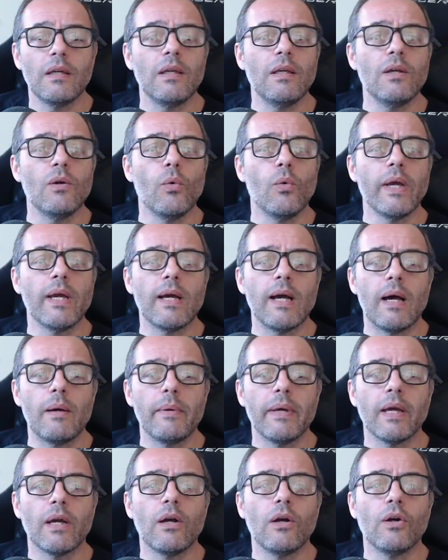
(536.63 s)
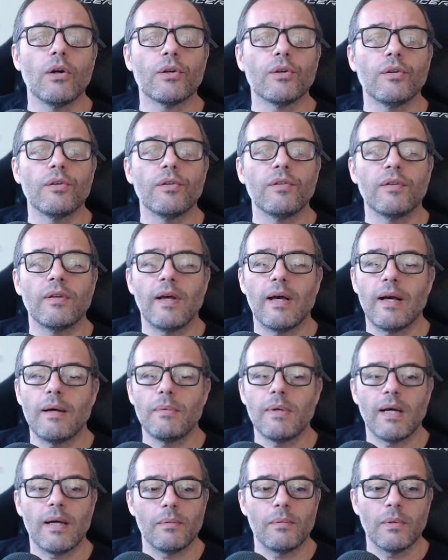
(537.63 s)
if we have a cross
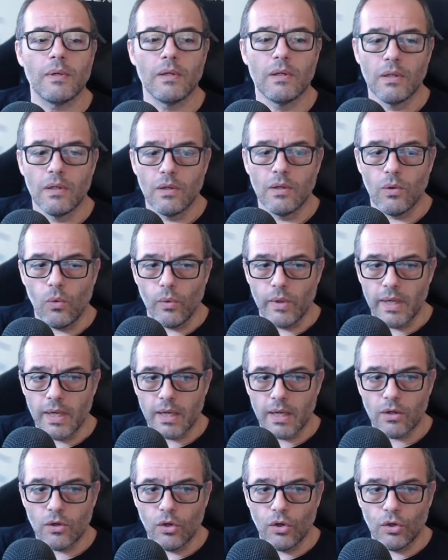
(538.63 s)
above. We are